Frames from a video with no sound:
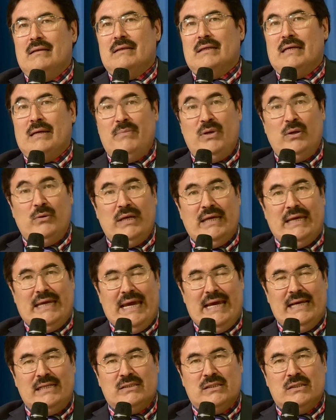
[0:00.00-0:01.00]

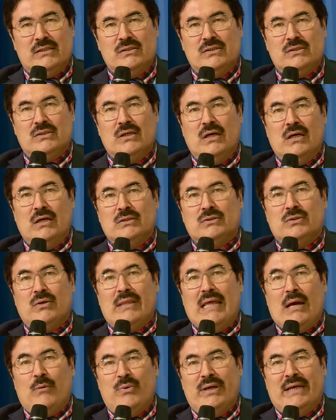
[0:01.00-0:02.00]
communications so
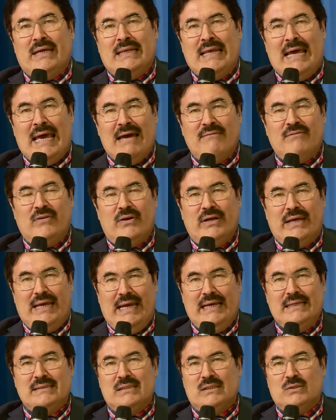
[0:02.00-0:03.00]
that we can have our
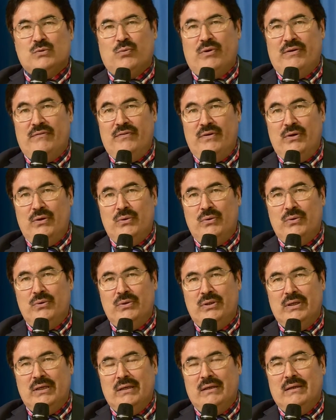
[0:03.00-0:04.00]
cases
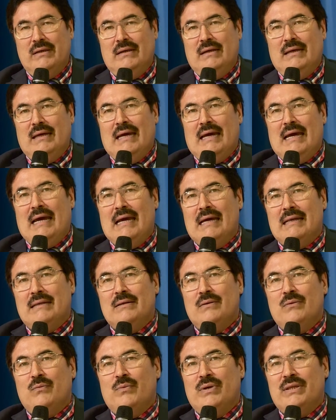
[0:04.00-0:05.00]
reviewed,
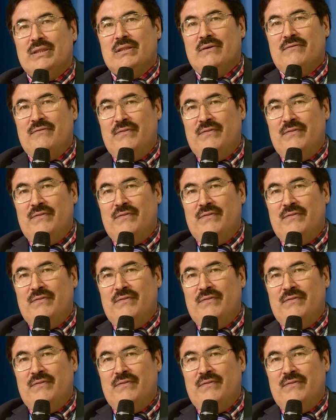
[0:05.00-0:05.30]
and with the